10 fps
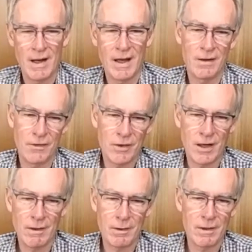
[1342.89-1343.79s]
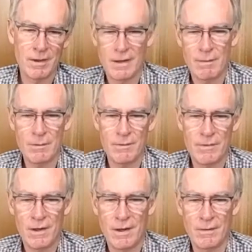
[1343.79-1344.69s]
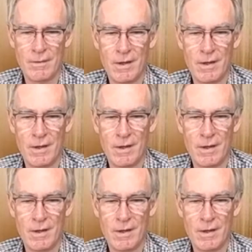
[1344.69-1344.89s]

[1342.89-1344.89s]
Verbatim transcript: and this came in number 5.